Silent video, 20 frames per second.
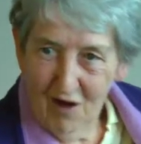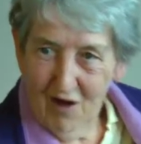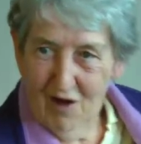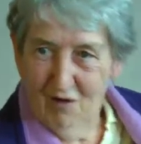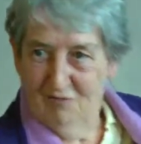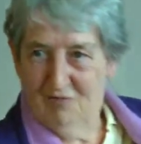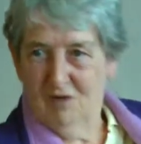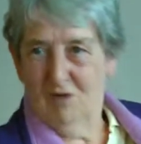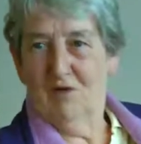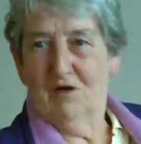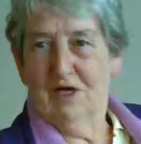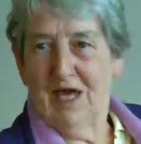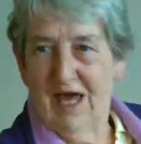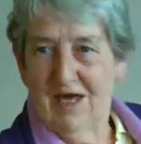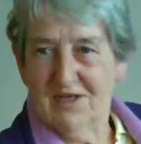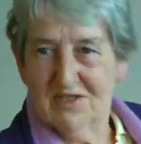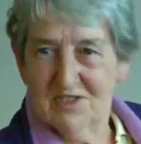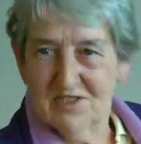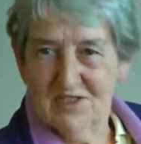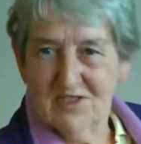of your
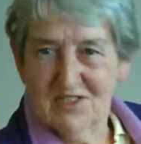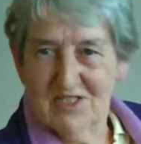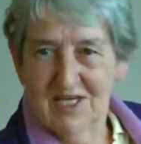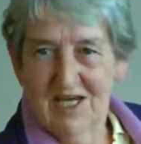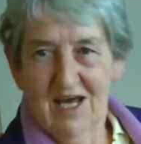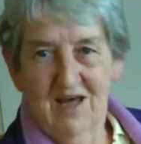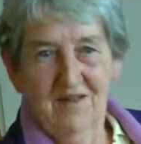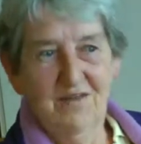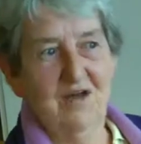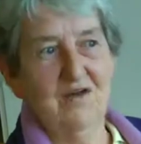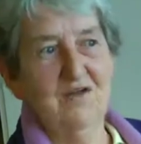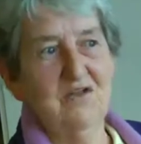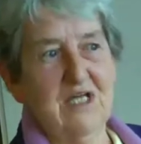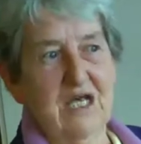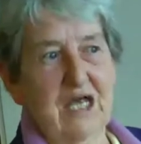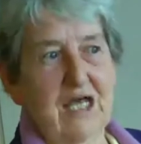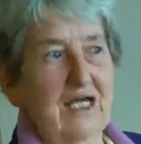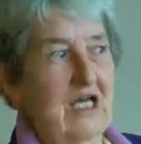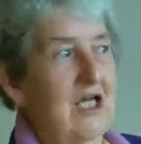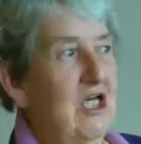guests. They'll
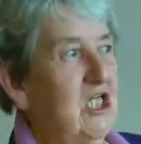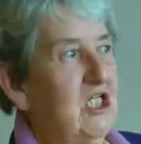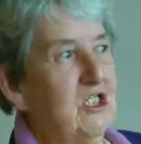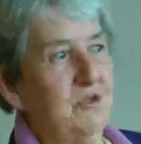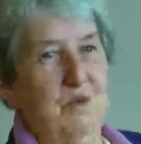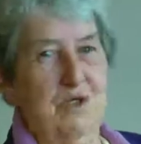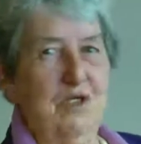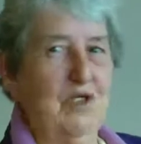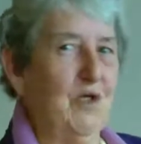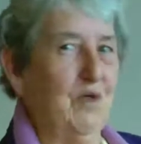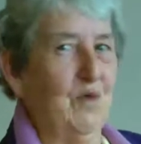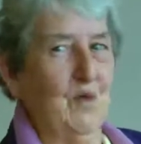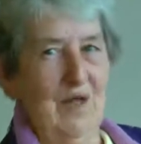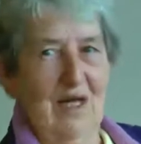say, at least we knew